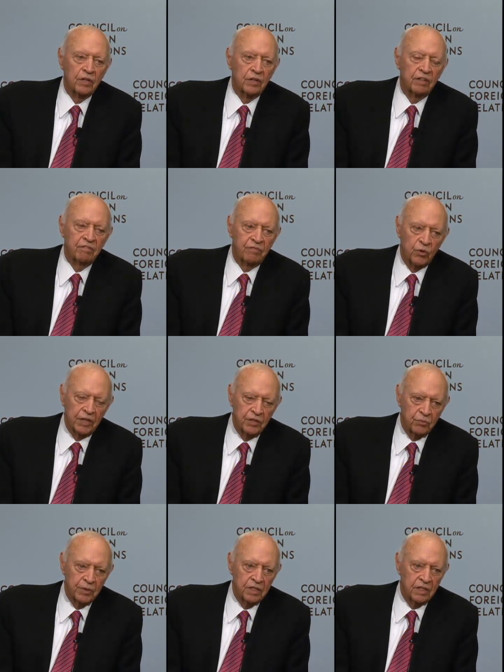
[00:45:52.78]

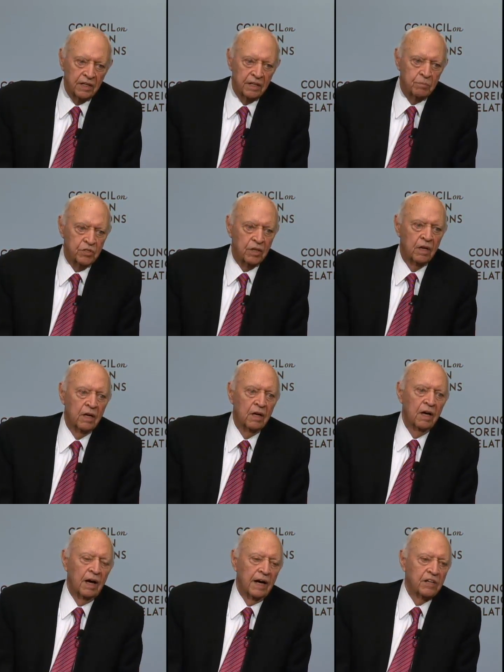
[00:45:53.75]
343 times.
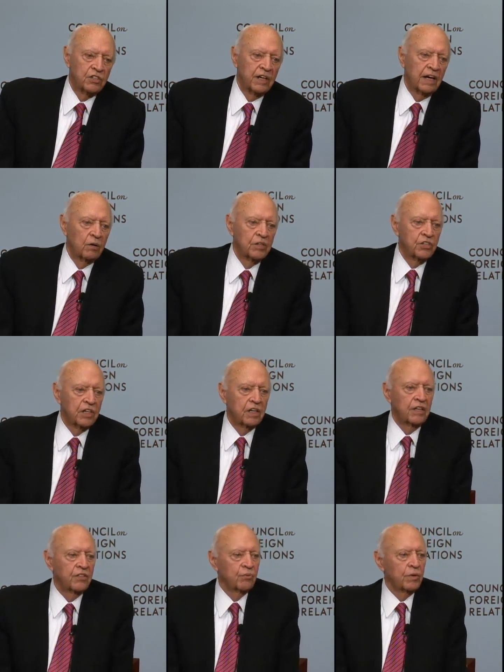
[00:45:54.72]
Eisenhower
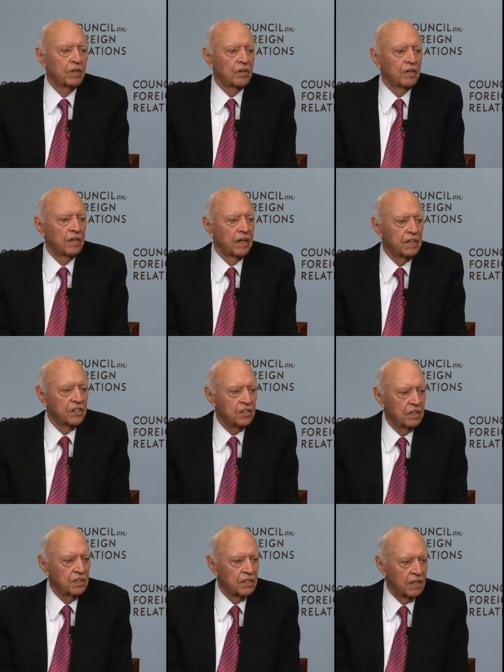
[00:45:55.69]
chaired it
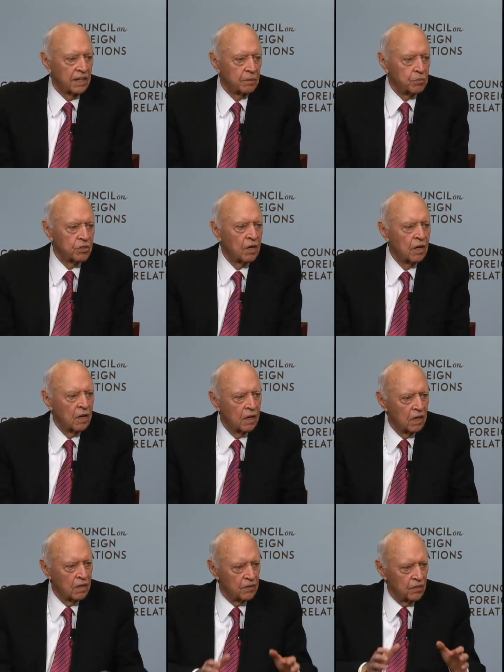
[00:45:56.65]
319 times.
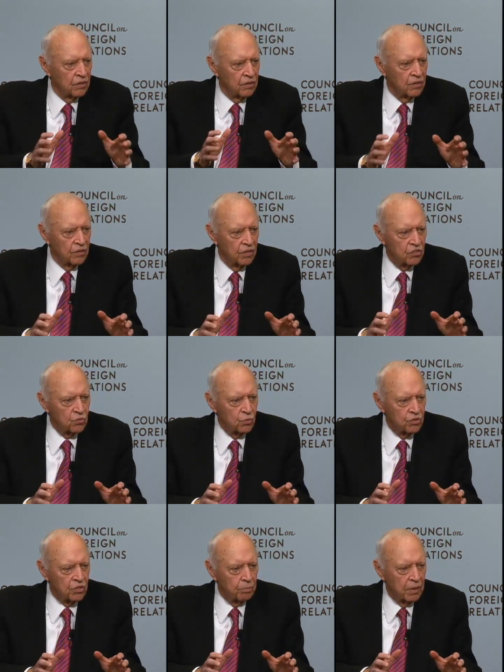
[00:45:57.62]
Uh, th- th-
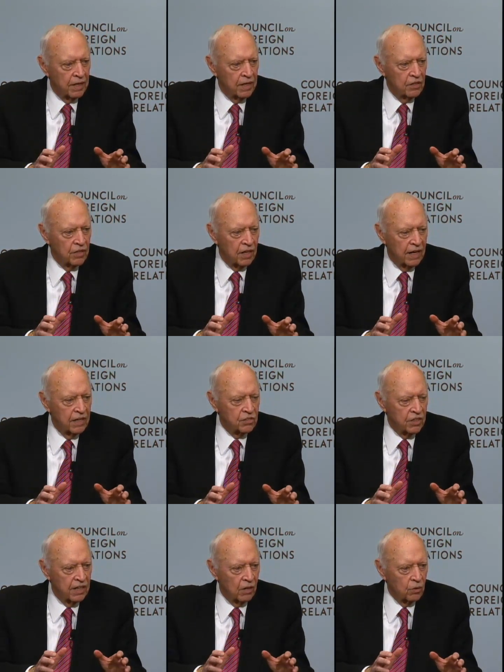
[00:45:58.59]
this was the body
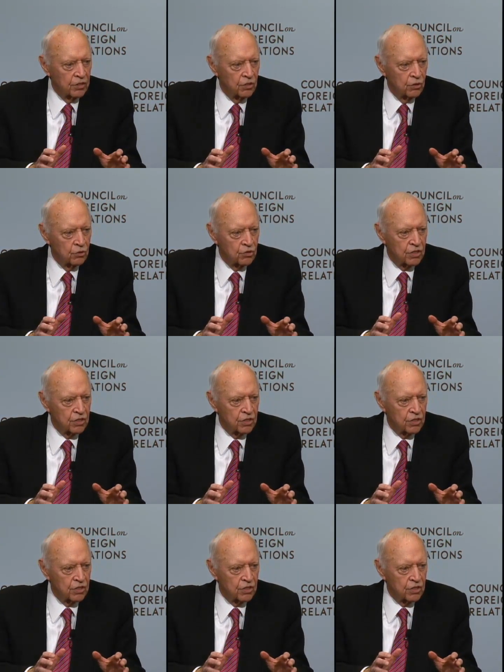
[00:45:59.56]
that Eisenhower